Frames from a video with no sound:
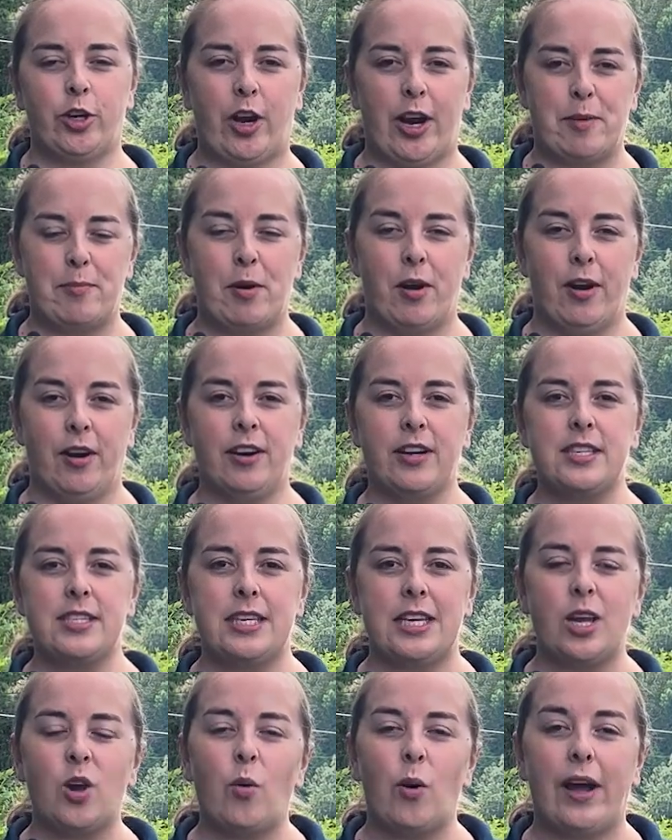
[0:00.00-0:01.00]
Gray Parks,
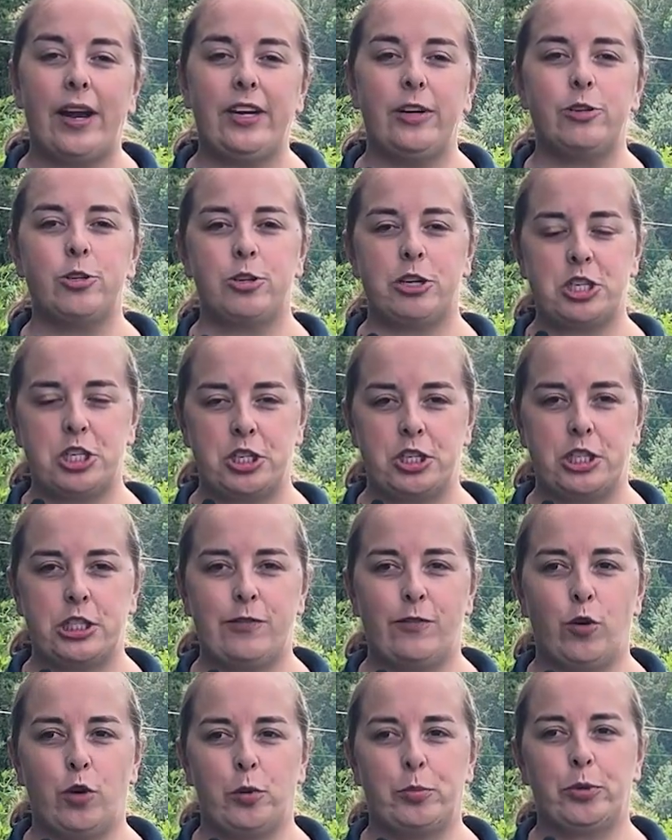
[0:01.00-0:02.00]
equine
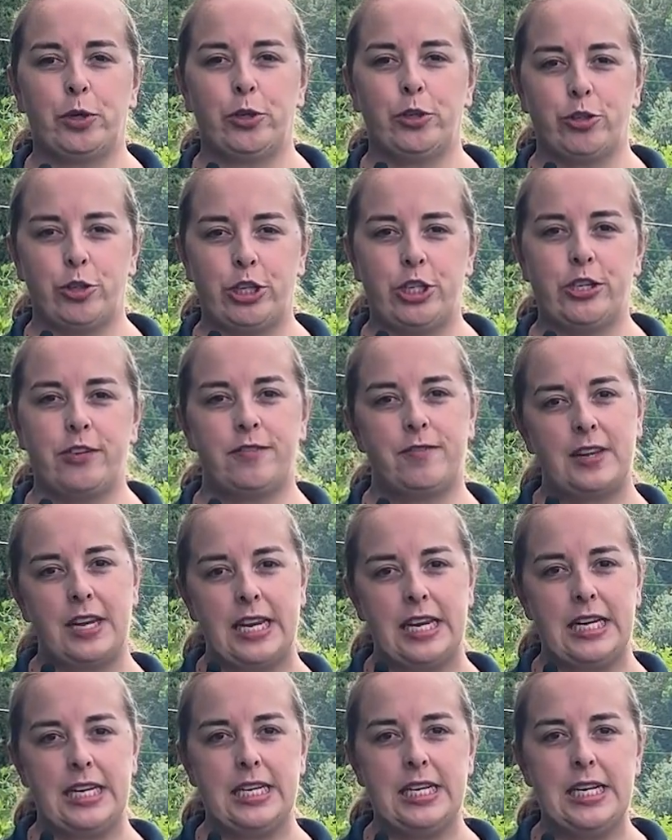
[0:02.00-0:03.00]
nutritionist for Protrition
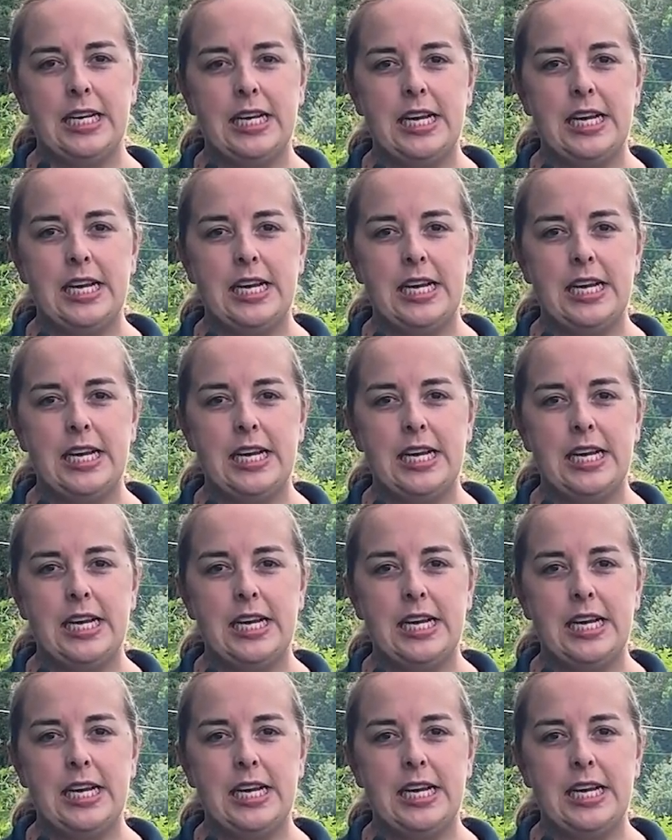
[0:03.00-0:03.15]
Feed.